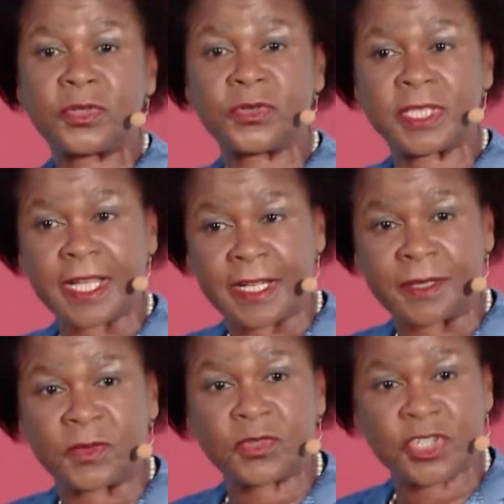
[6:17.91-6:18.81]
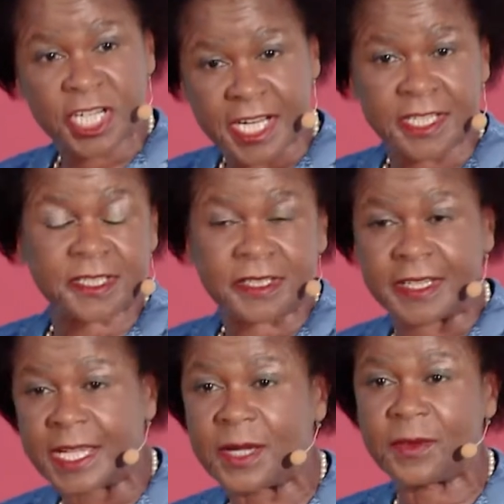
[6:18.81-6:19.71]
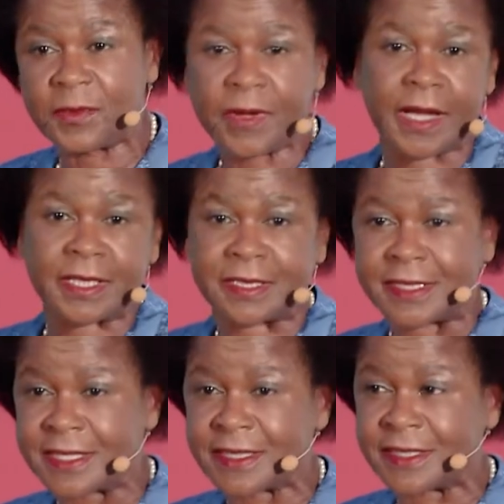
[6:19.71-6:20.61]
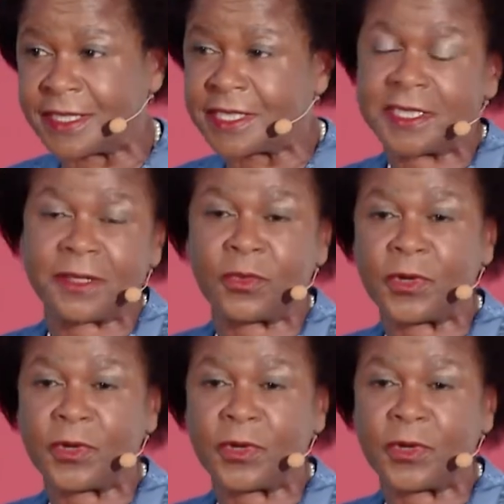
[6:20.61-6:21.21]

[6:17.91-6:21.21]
to tell him to change the name, the designation.